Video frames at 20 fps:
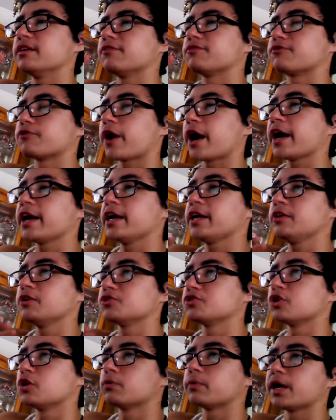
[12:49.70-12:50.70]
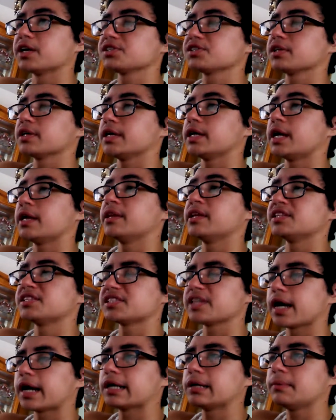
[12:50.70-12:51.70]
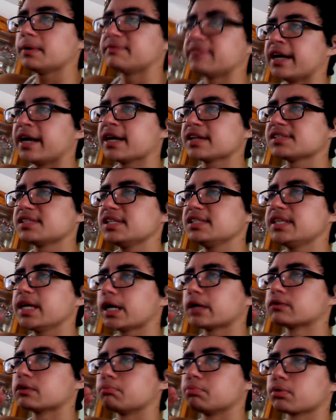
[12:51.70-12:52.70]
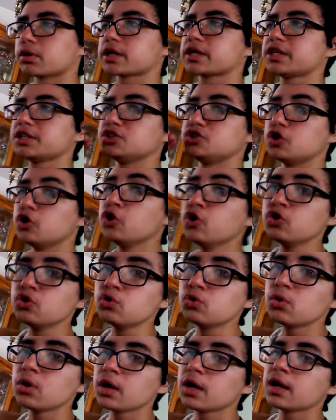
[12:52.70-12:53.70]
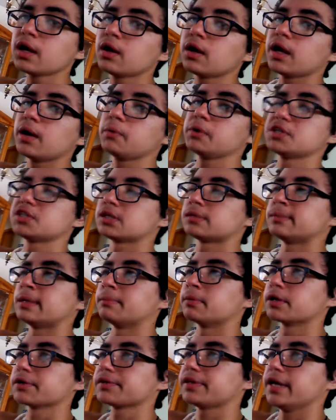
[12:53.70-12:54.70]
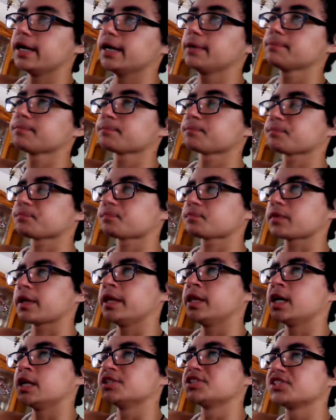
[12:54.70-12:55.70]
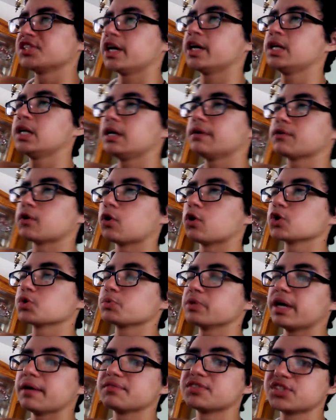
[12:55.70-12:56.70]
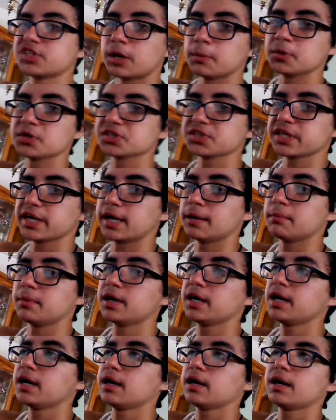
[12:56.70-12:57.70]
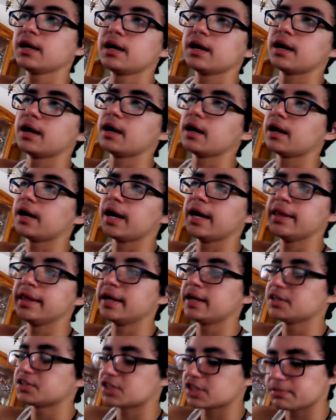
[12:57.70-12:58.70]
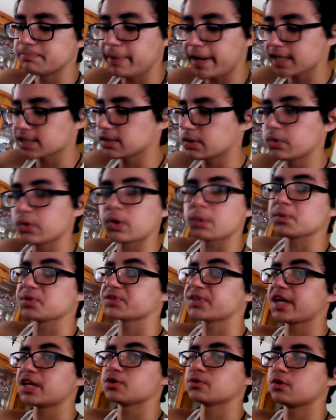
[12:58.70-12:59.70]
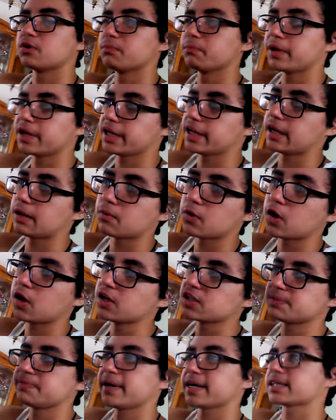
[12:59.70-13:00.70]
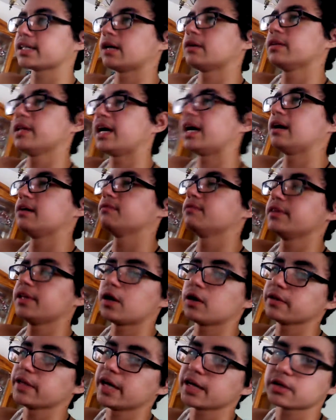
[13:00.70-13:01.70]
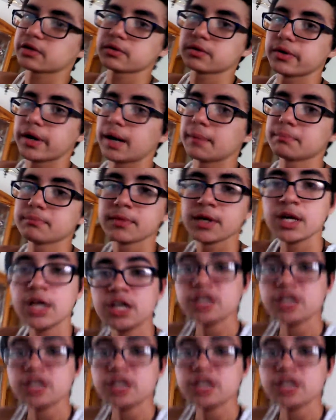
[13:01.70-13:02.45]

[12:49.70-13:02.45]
Friday there's no wrestling, and then Saturday we have NXT TakeOver Brooklyn 2, which is on my birthday, and then Sunday, of course, we have SummerSlam. And then it's just back to the normal schedule, Monday Night Raw, SmackDown Live, and all that crap.